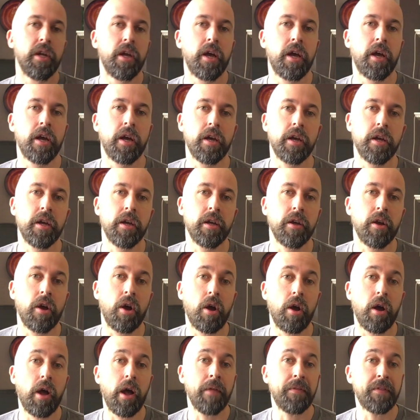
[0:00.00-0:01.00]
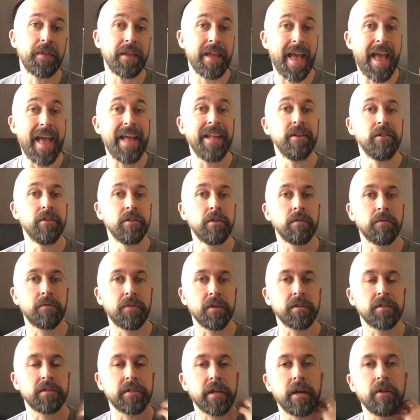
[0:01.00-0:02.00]
at the end of
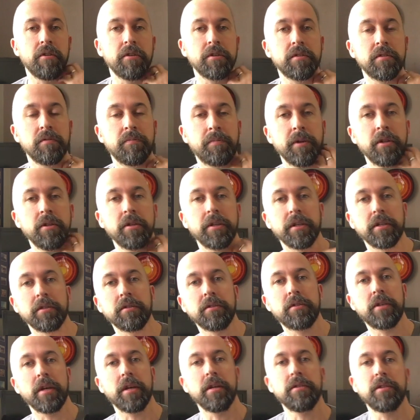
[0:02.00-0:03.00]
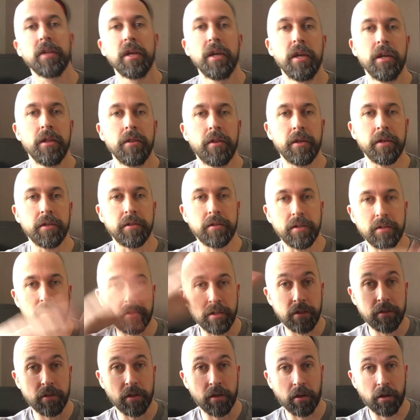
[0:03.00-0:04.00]
this terrace of buildings, it's
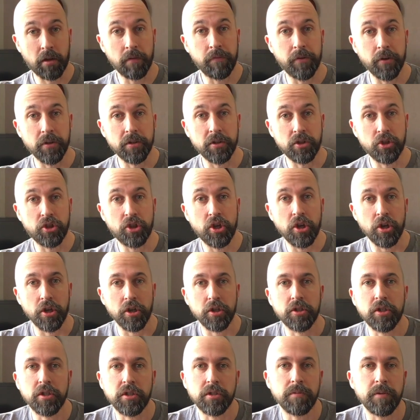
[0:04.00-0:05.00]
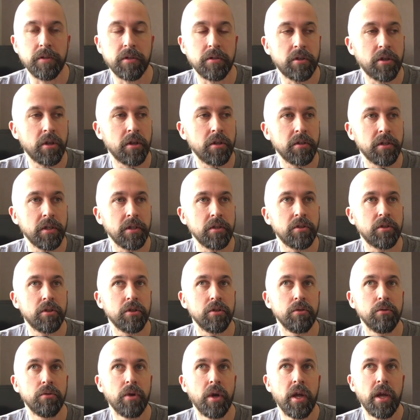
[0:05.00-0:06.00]
a converted church, and it's been turned
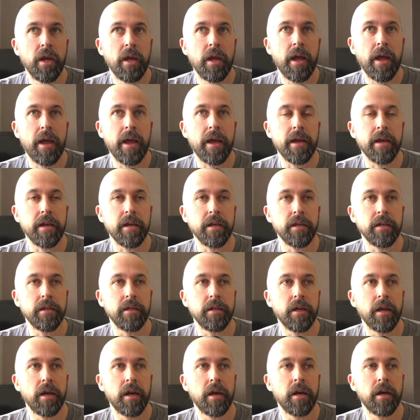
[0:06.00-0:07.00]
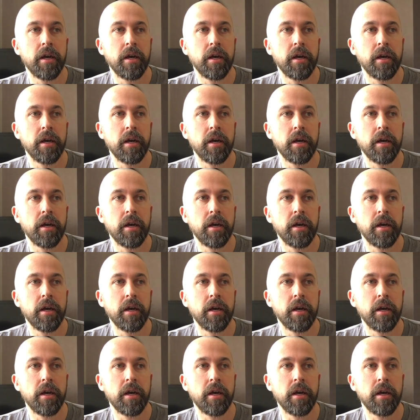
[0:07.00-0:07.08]
into an